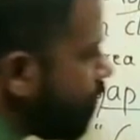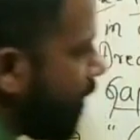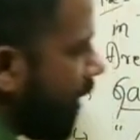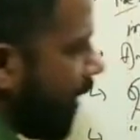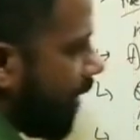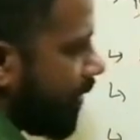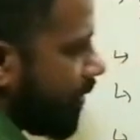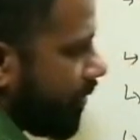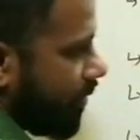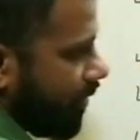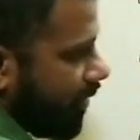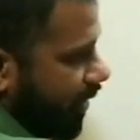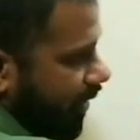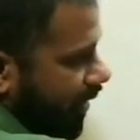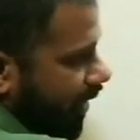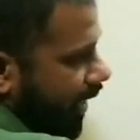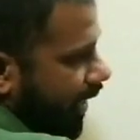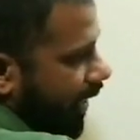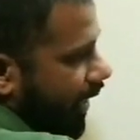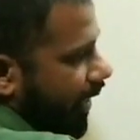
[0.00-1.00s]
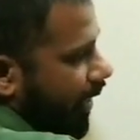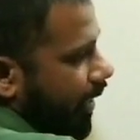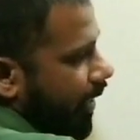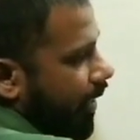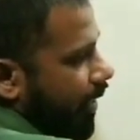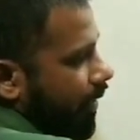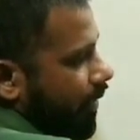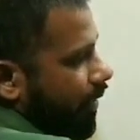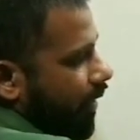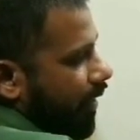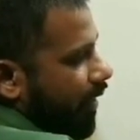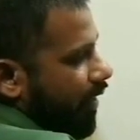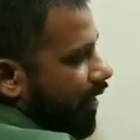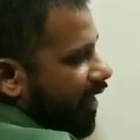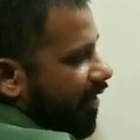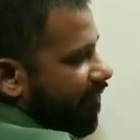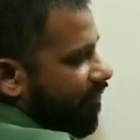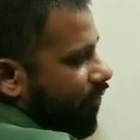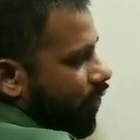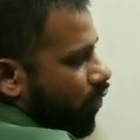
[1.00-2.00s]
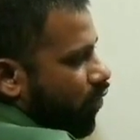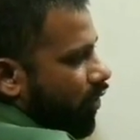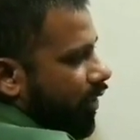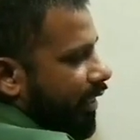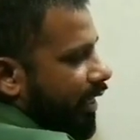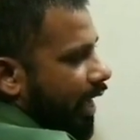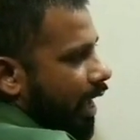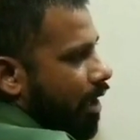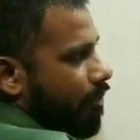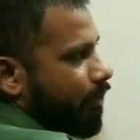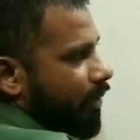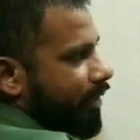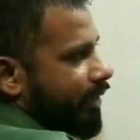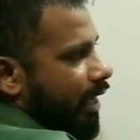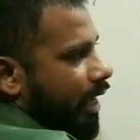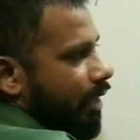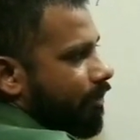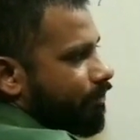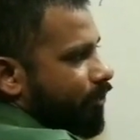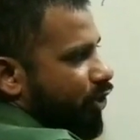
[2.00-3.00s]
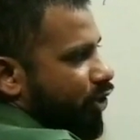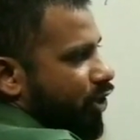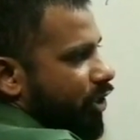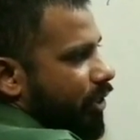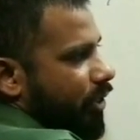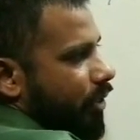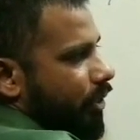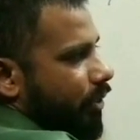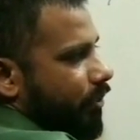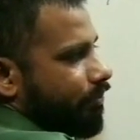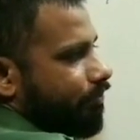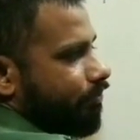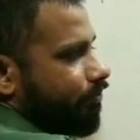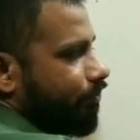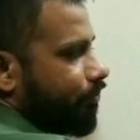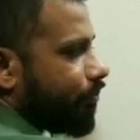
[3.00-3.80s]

space. Generally the cleft or gap is absent.